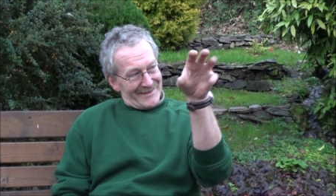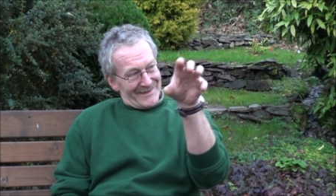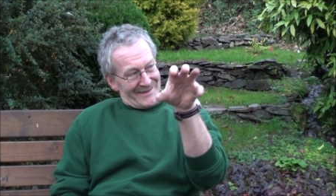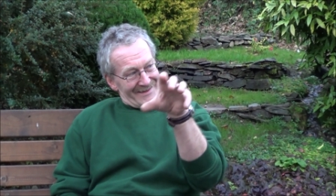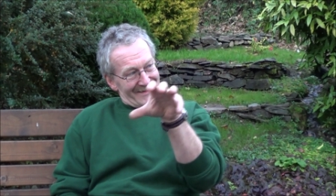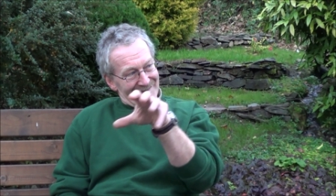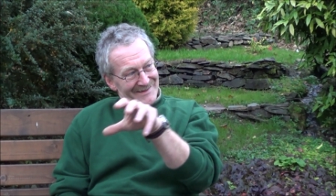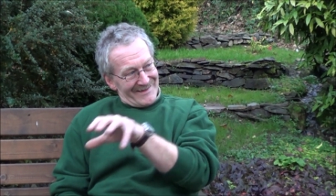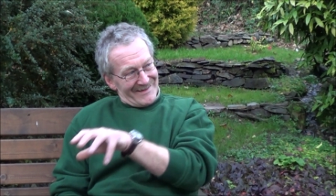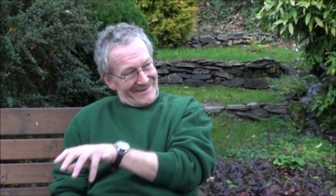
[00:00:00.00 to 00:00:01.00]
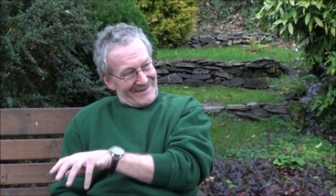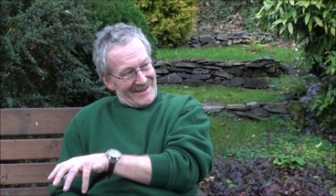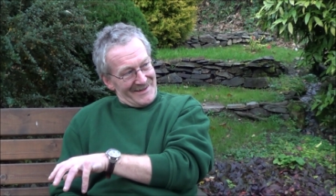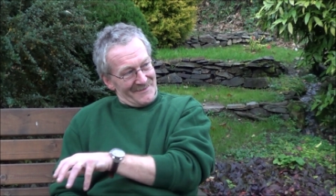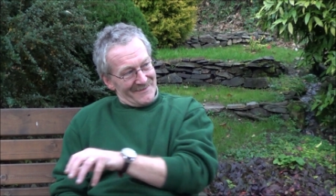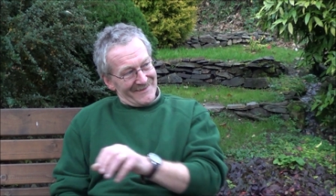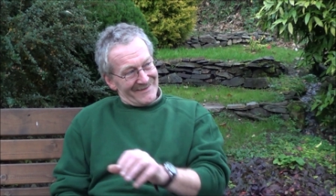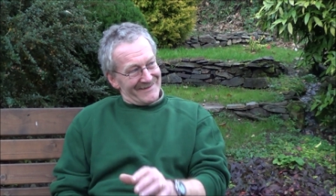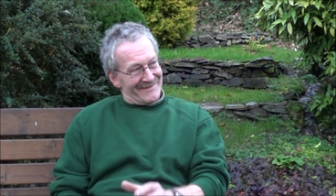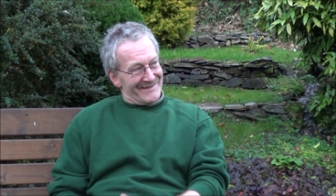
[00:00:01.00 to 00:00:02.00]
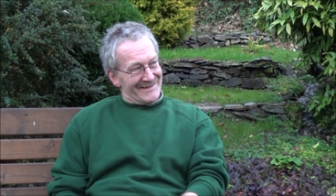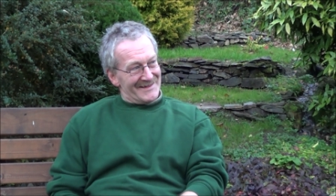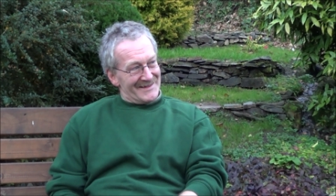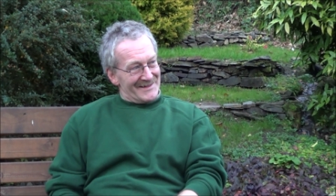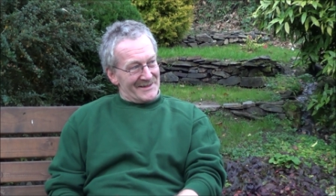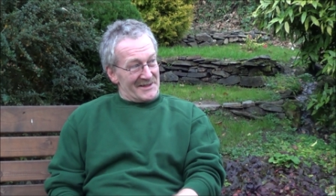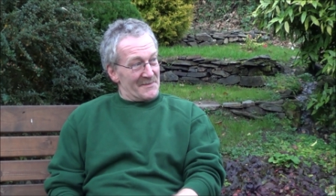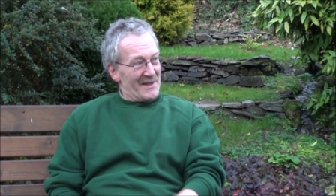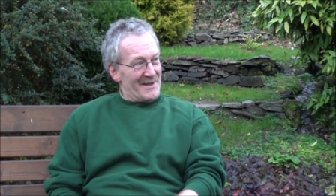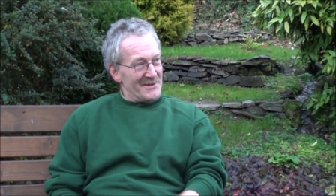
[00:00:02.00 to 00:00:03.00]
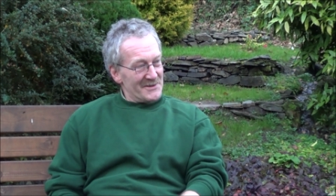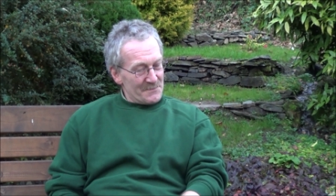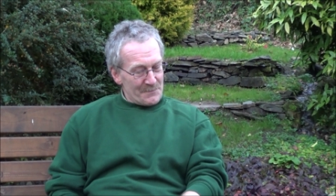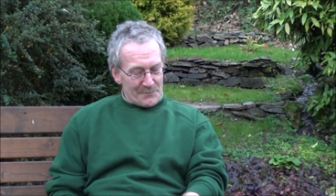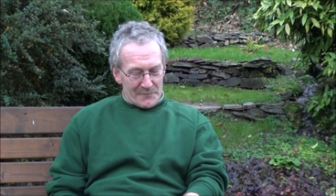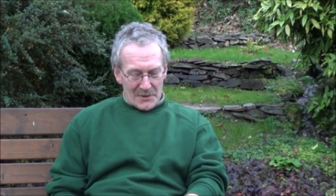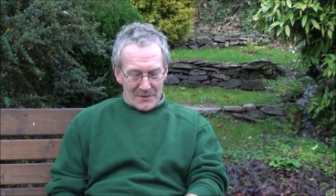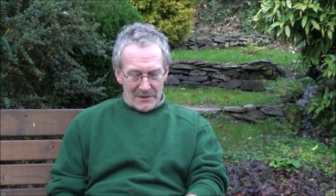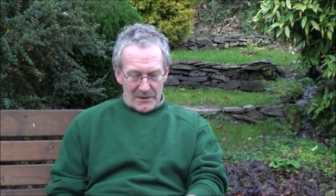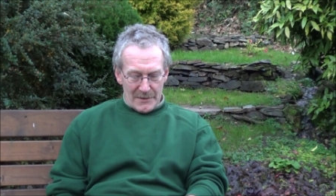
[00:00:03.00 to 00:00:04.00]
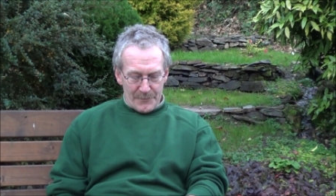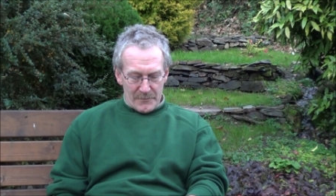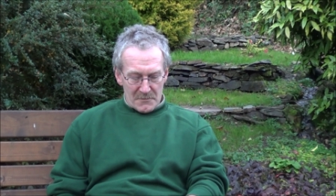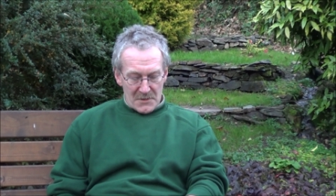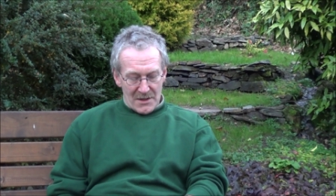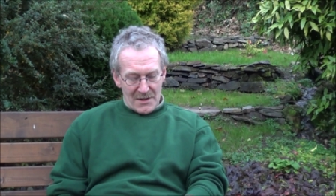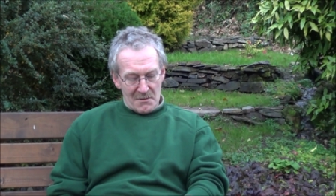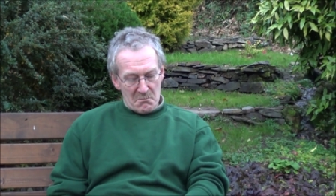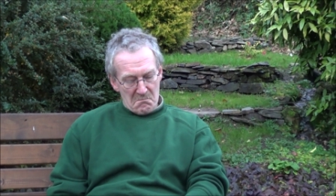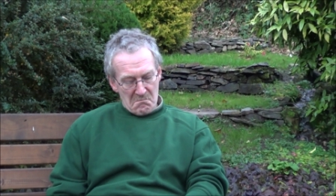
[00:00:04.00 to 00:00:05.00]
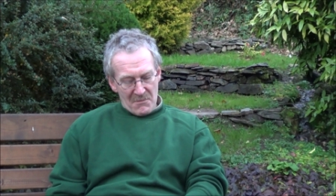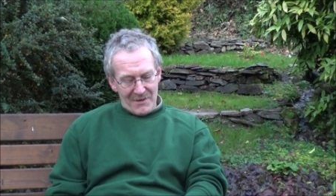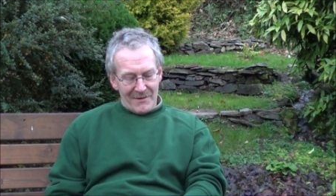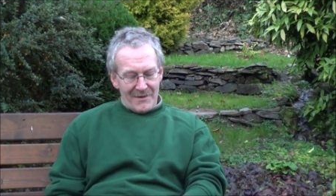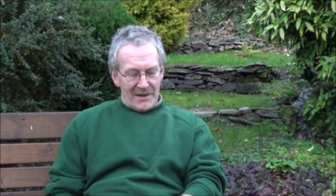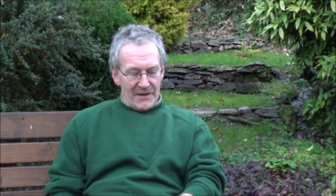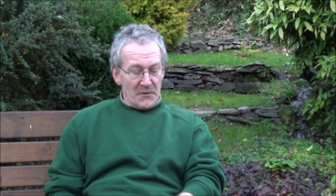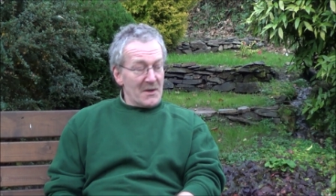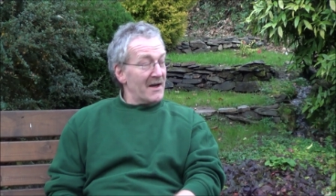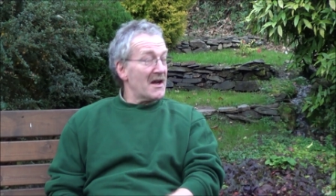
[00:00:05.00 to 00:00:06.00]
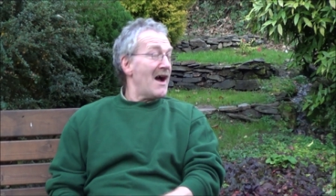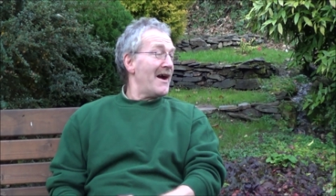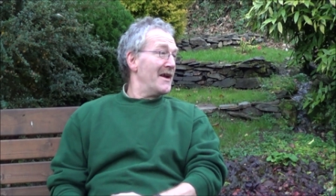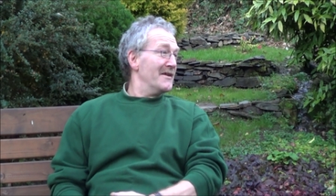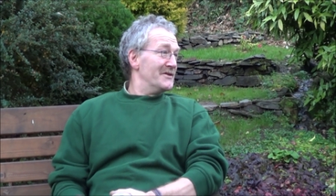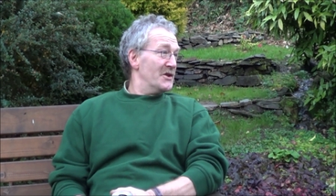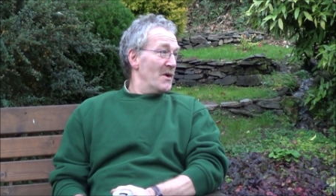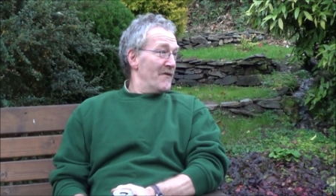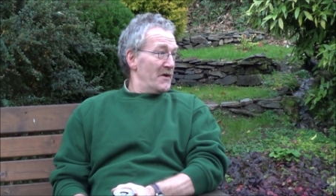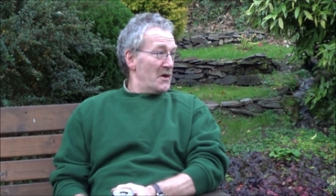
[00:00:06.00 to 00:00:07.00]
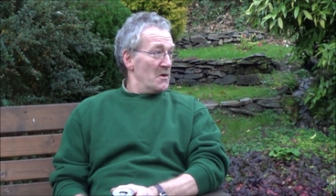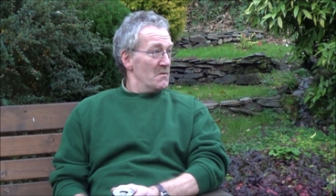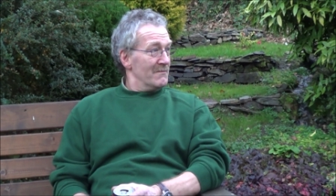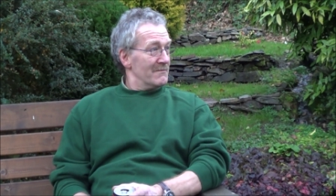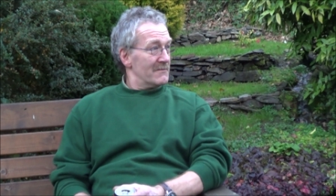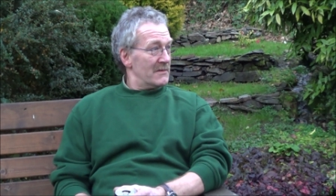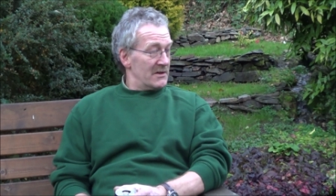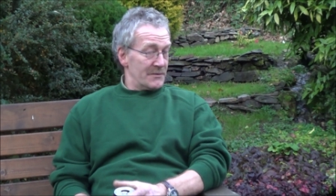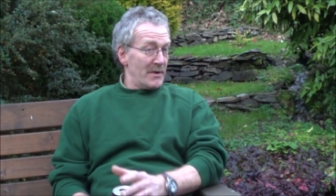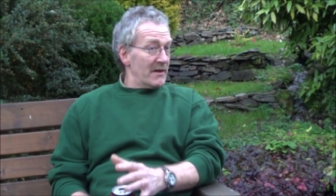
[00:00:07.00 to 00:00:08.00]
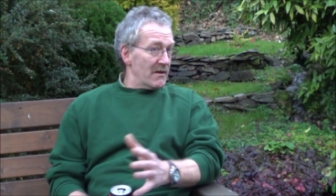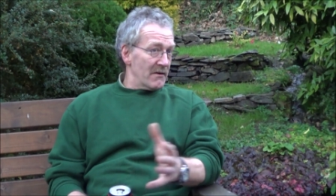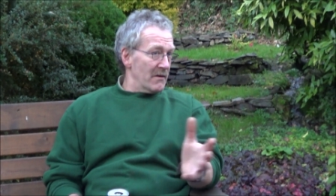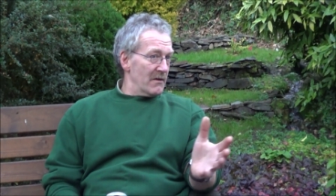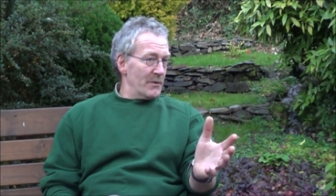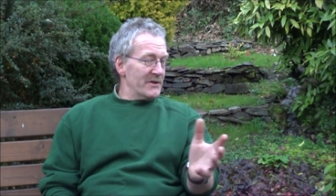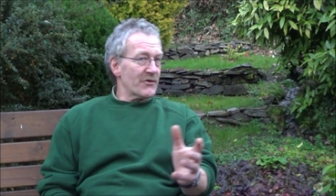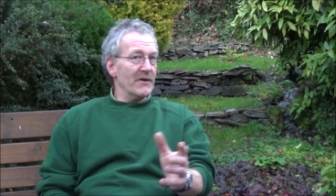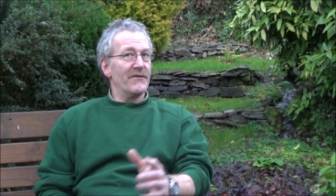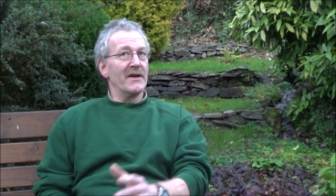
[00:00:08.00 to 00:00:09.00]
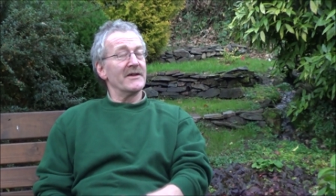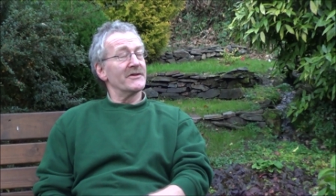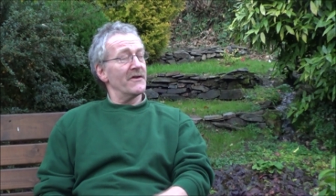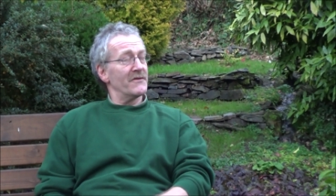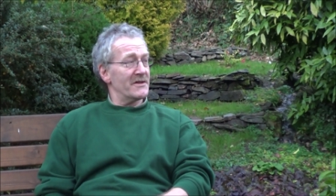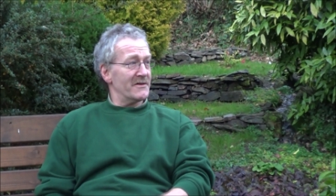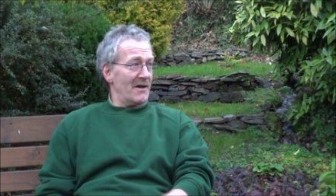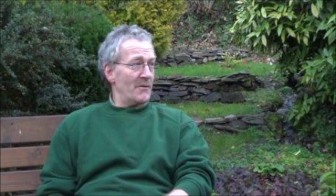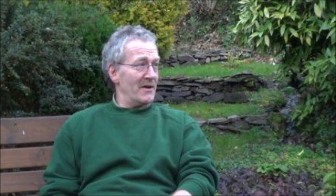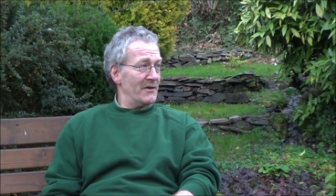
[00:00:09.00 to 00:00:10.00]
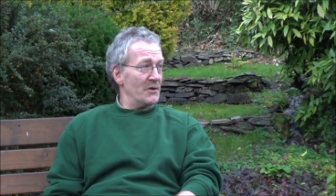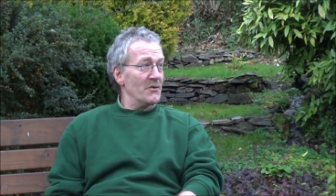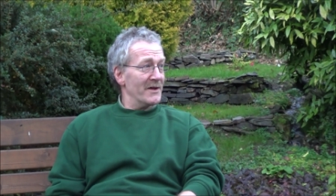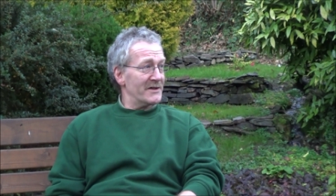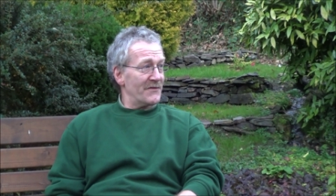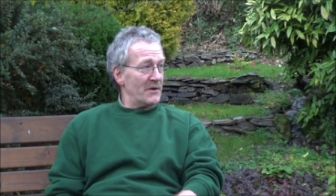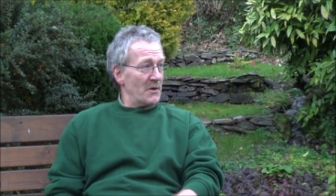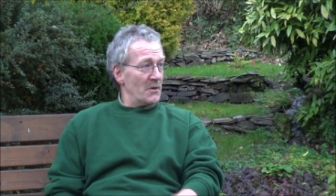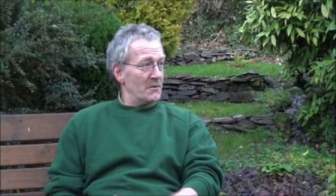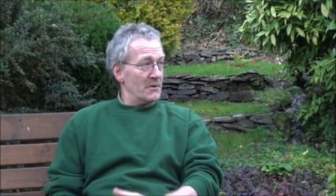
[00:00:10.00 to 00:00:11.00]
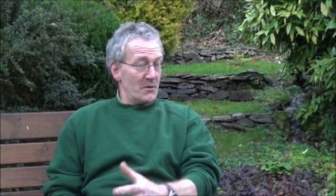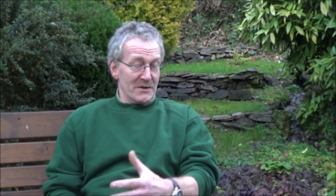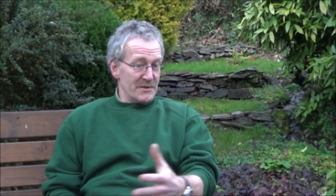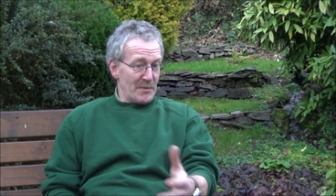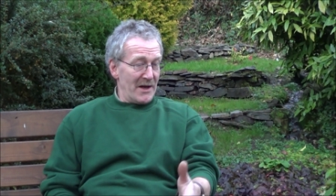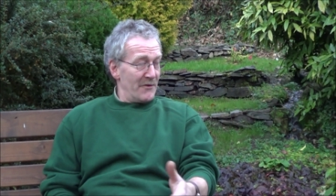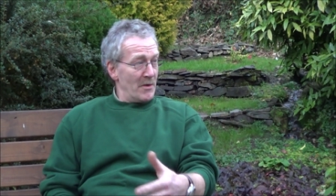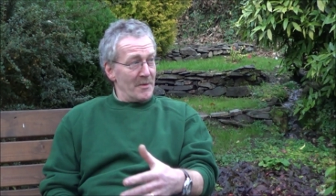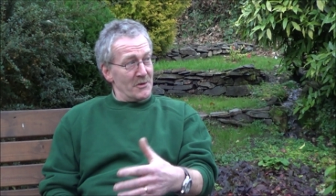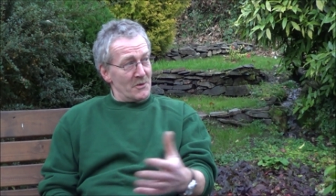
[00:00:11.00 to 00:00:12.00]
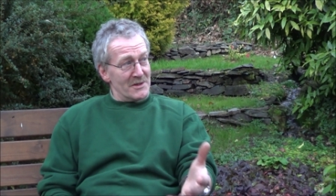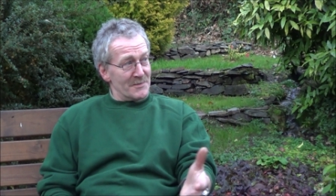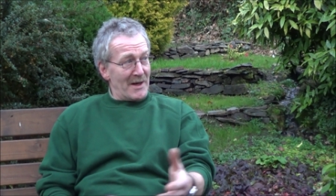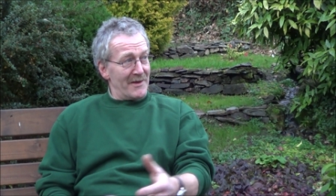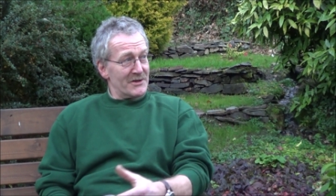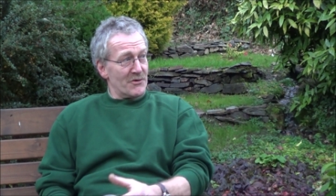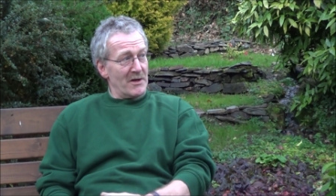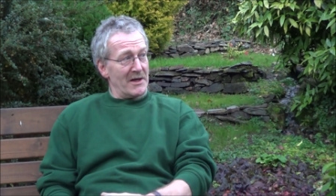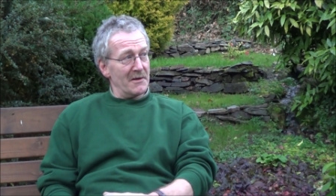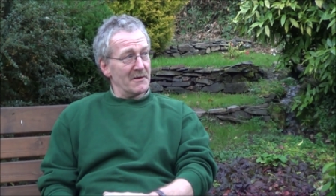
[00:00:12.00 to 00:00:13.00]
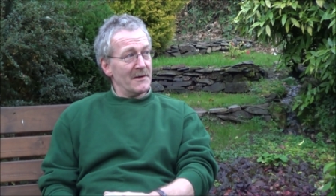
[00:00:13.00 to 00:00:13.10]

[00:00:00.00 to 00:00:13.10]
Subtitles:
and then disappears. Now, if you get a guy in to do it for you, and there's plenty of the windscreen fitting services that will do this for you, you can supply the rubber, you can supply the screen,